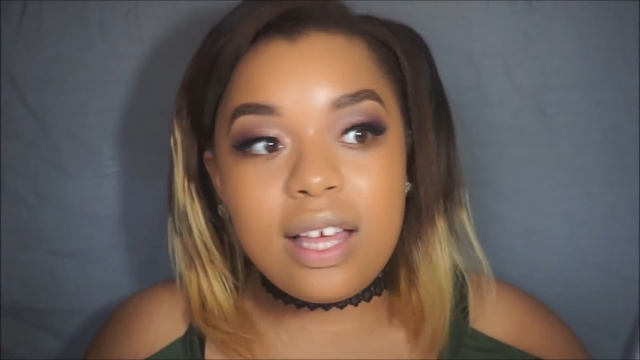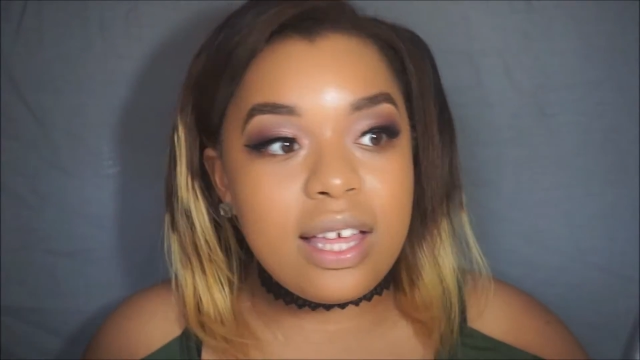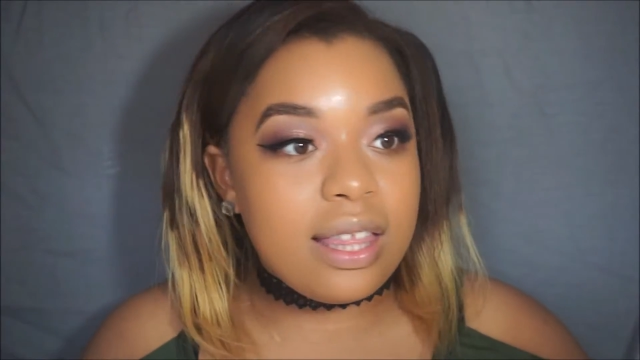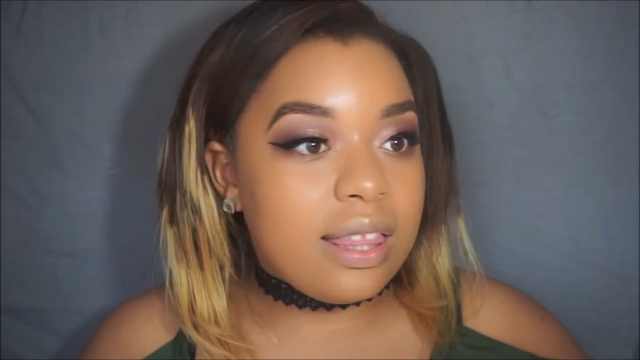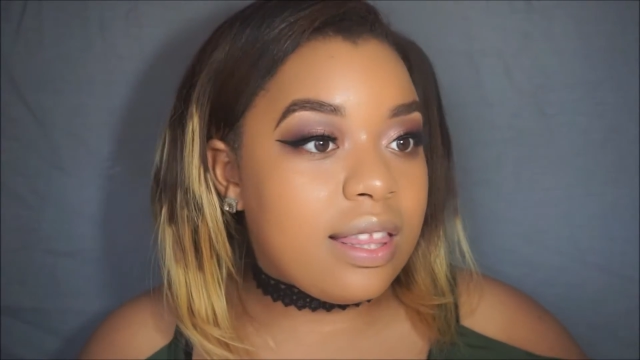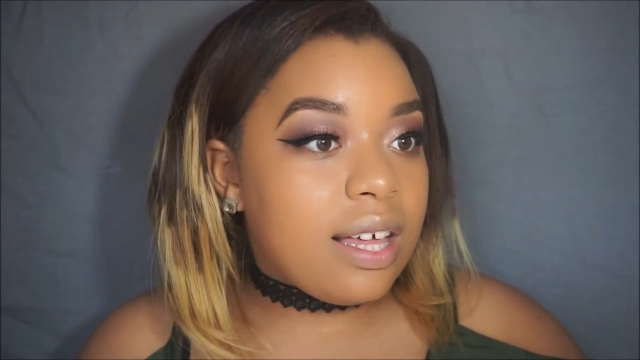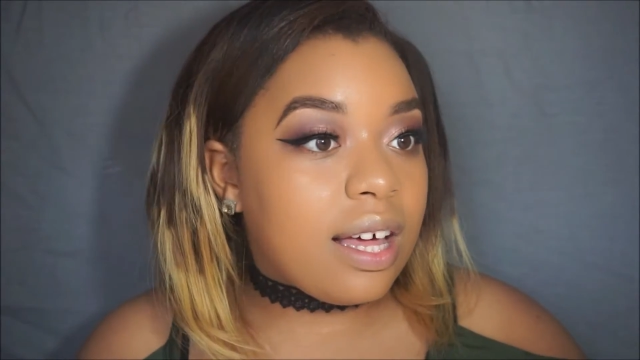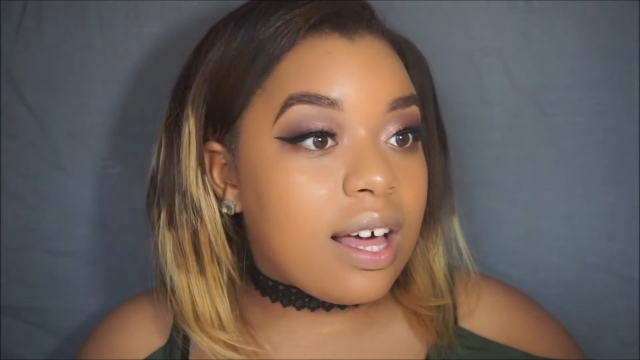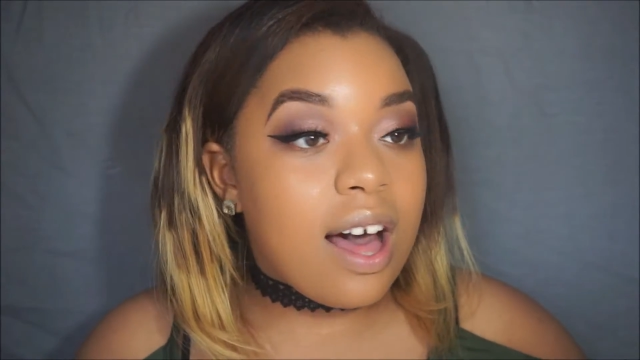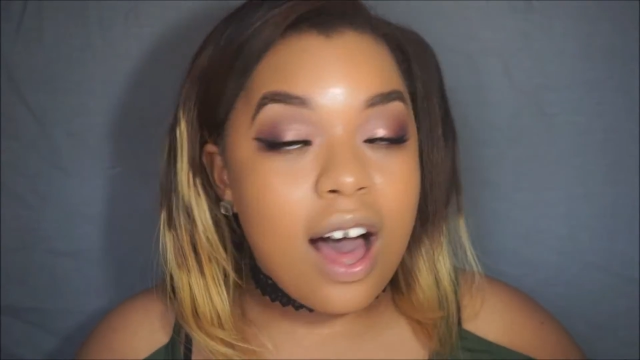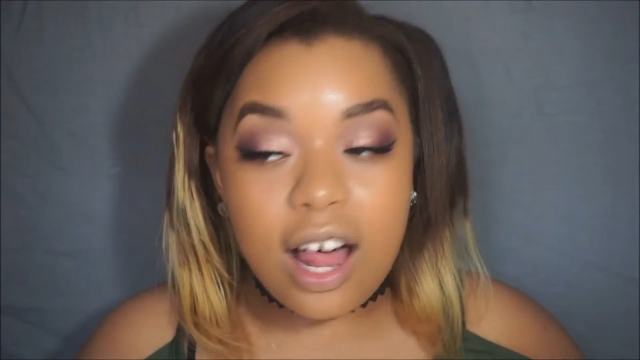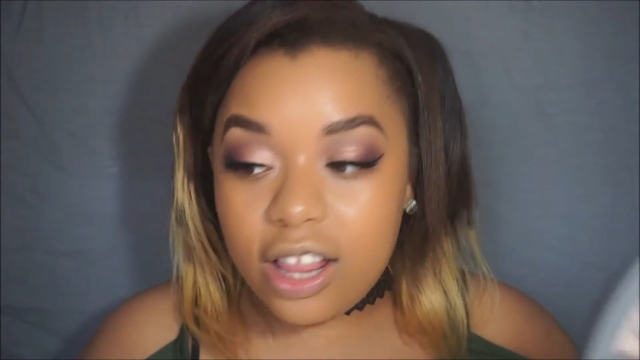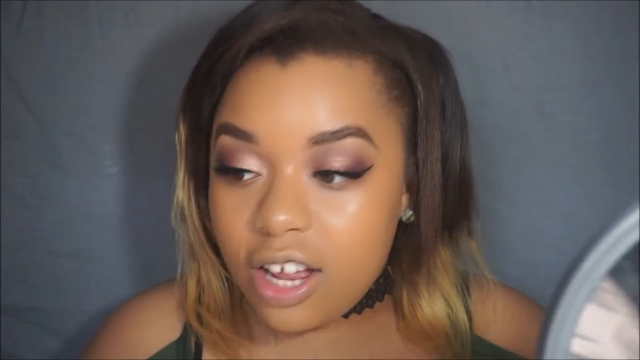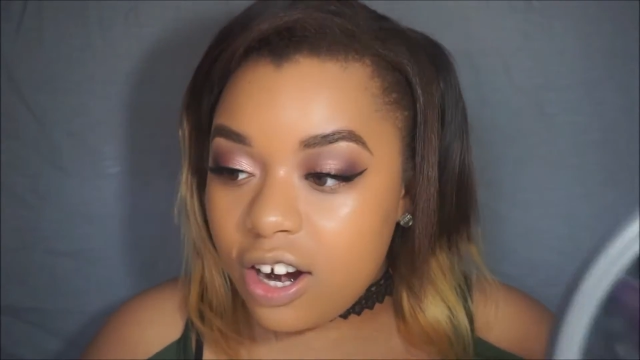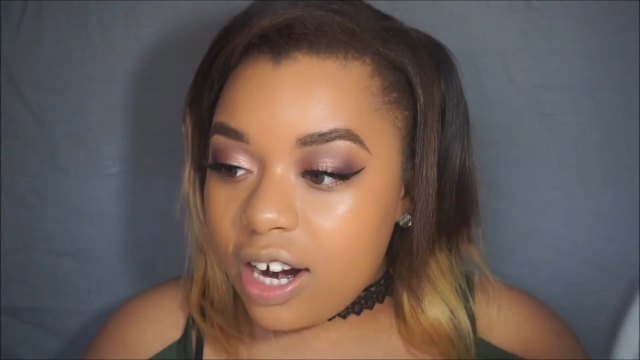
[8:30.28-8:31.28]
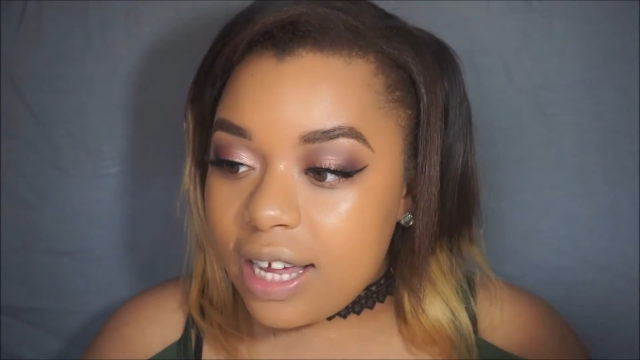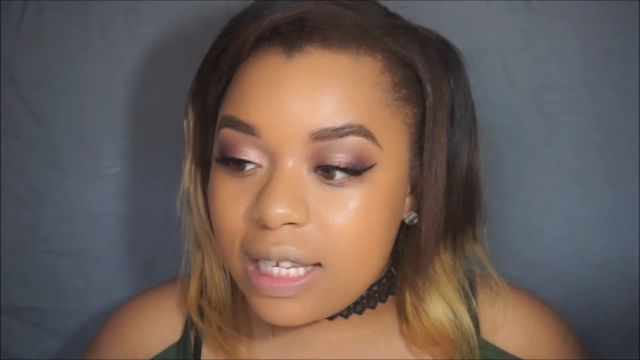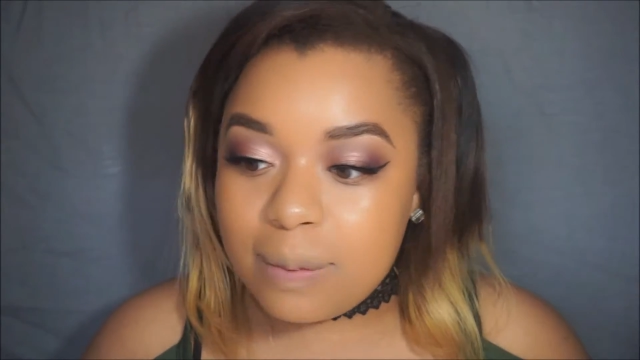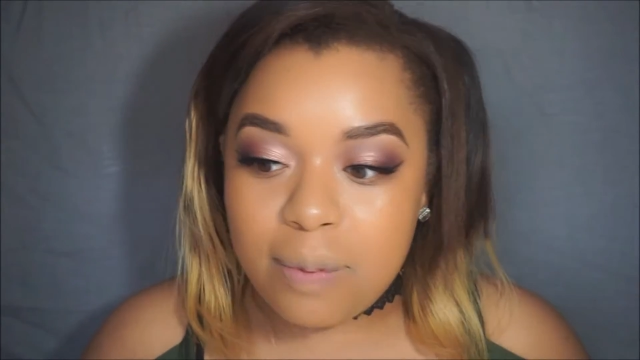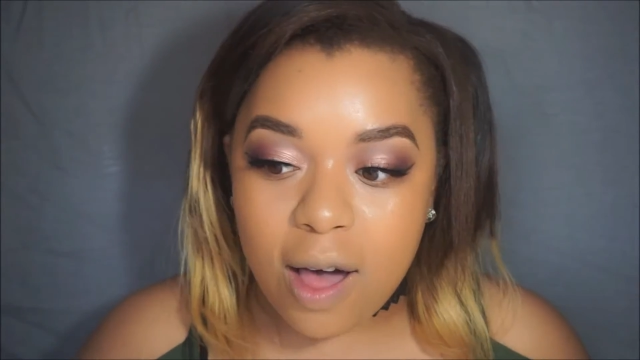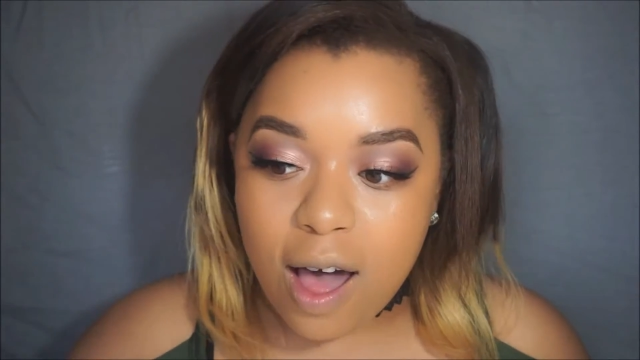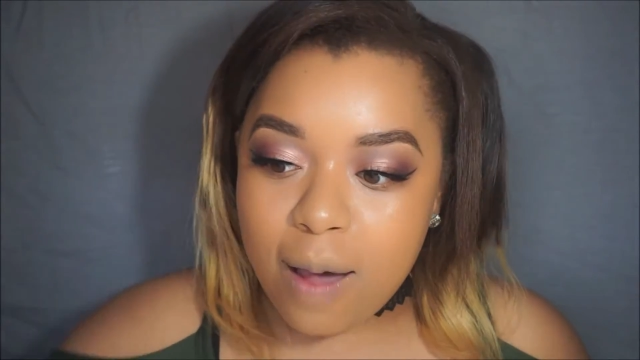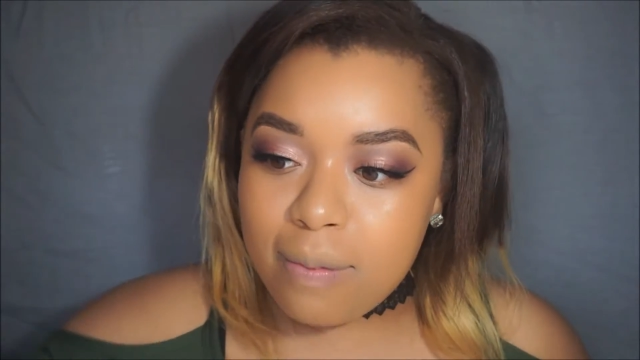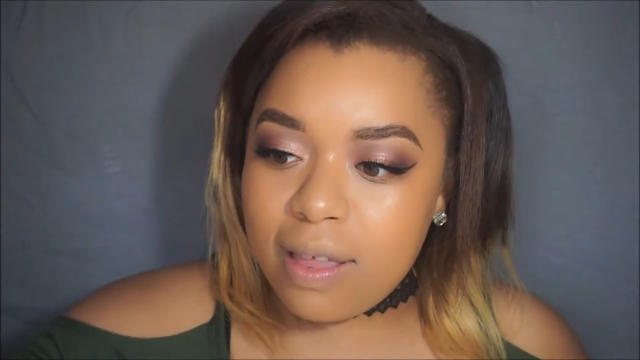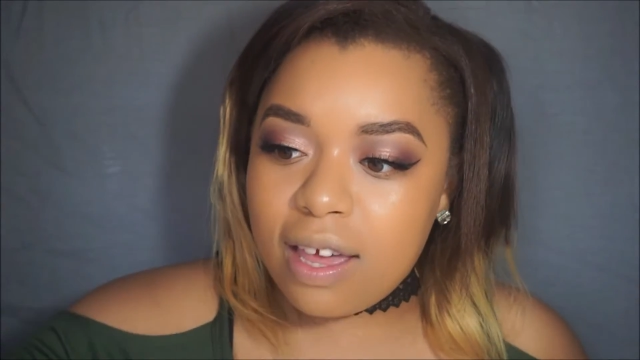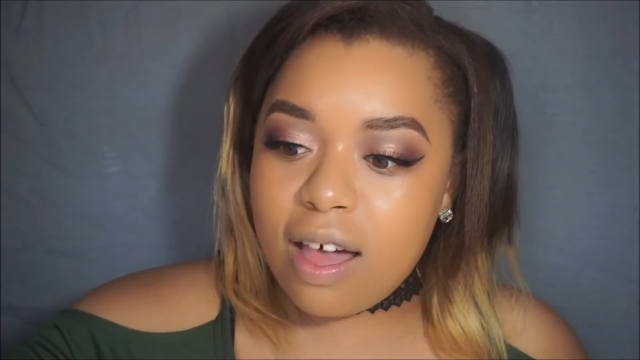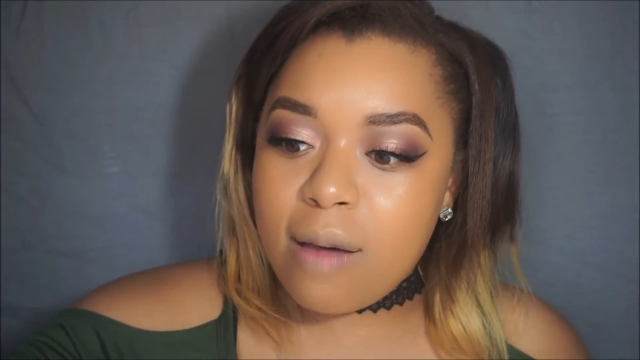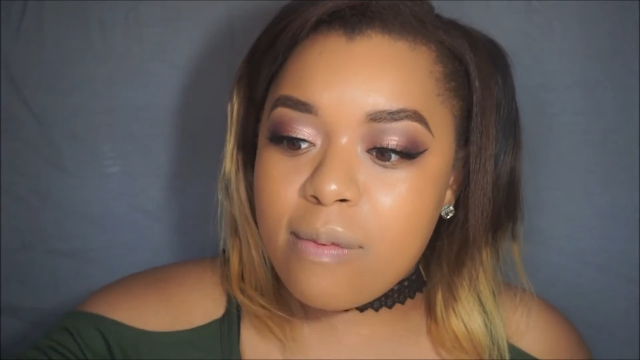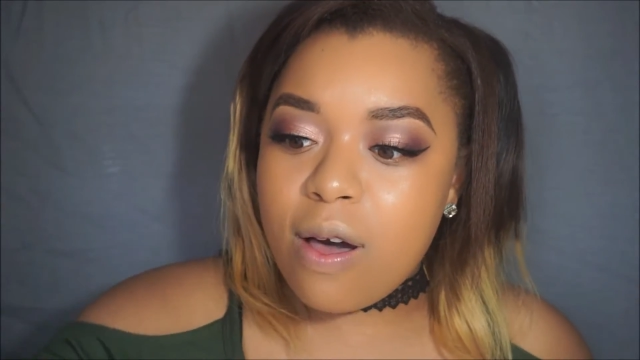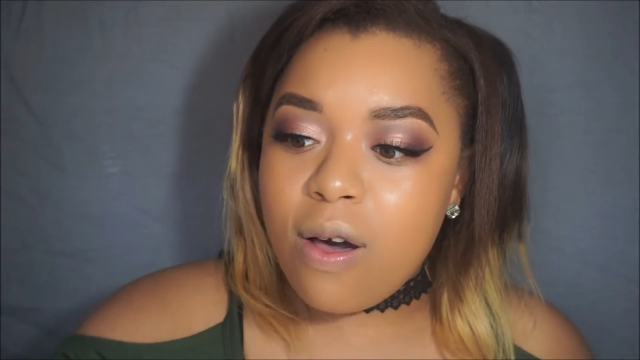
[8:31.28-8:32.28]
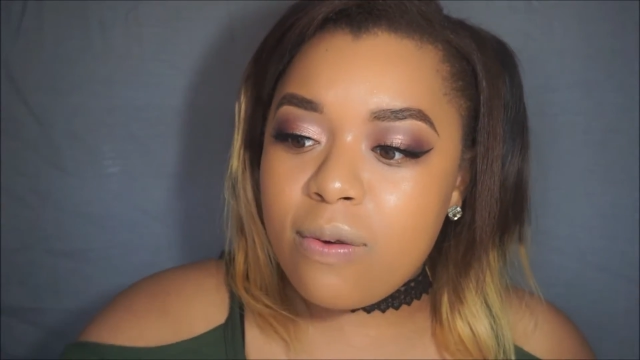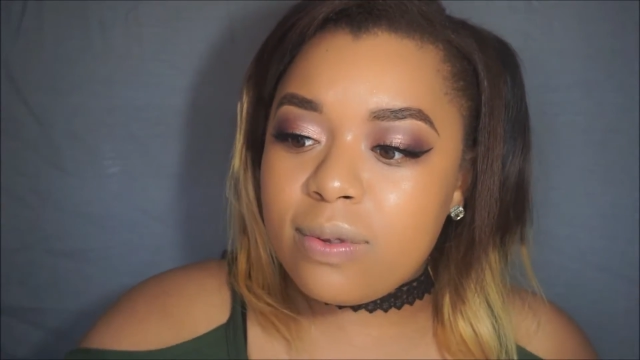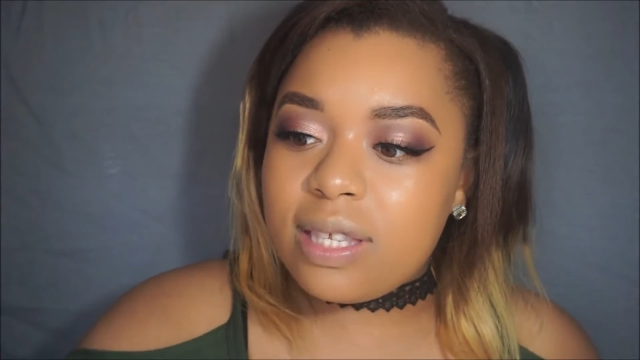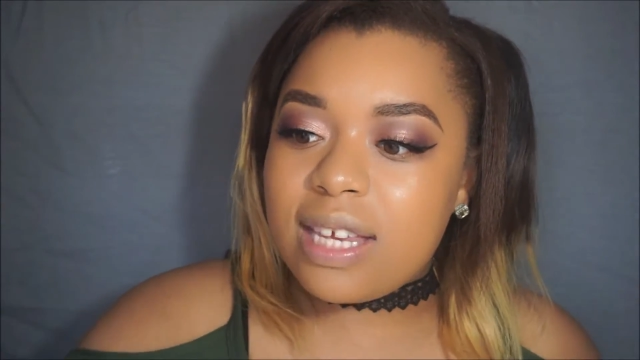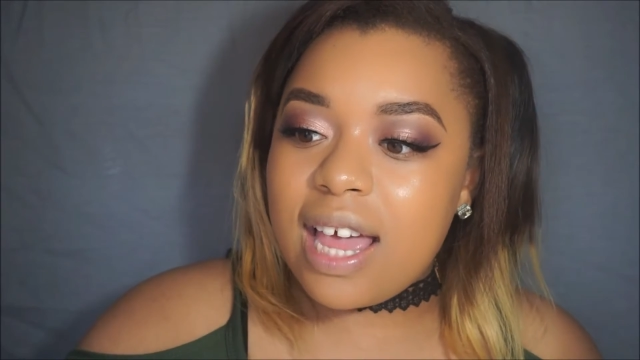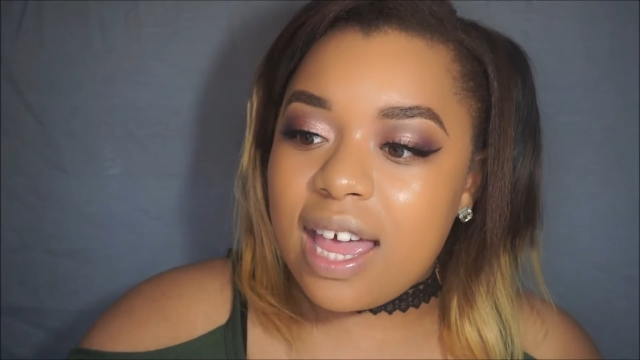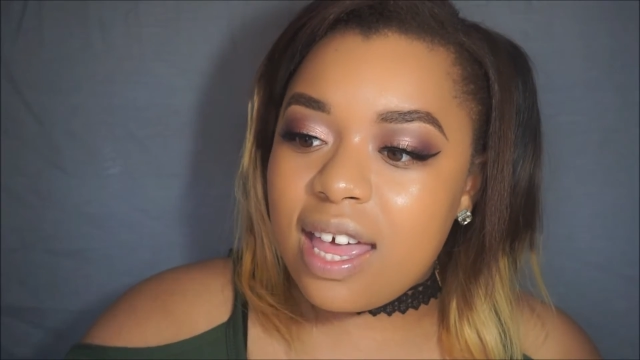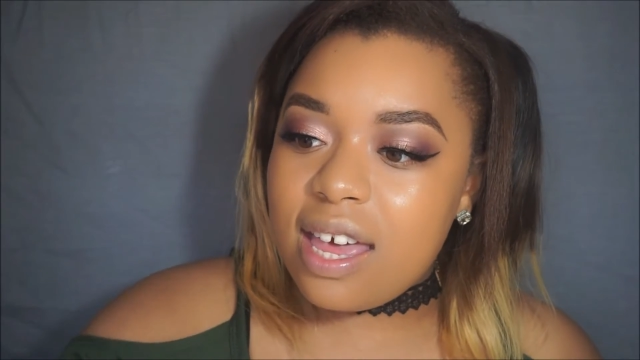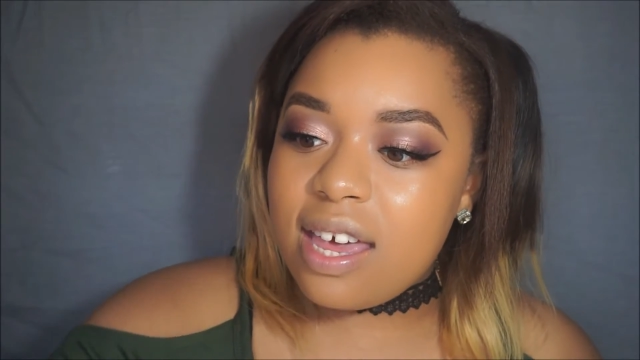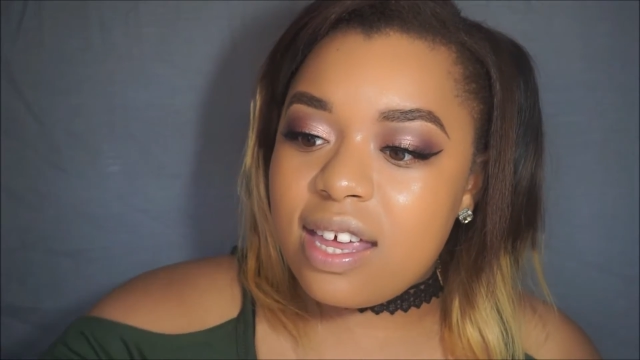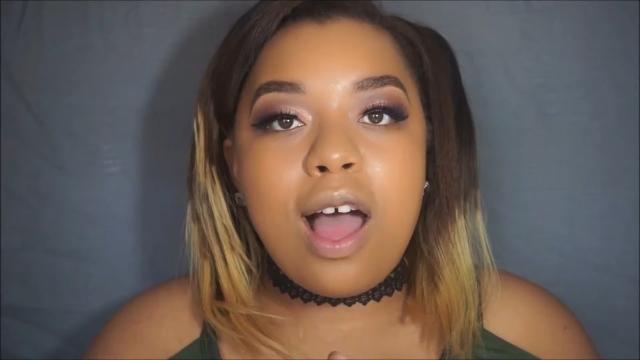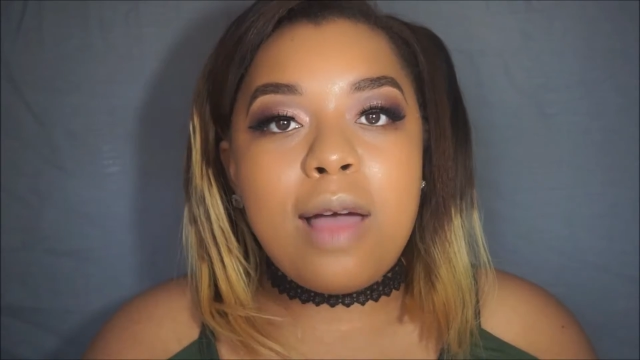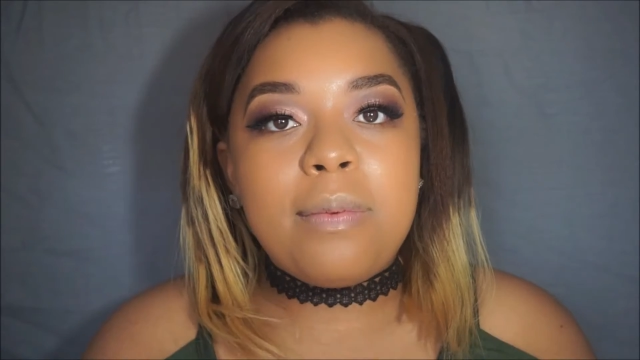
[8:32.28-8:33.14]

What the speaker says: The color is bomb. Like, come on, Tan.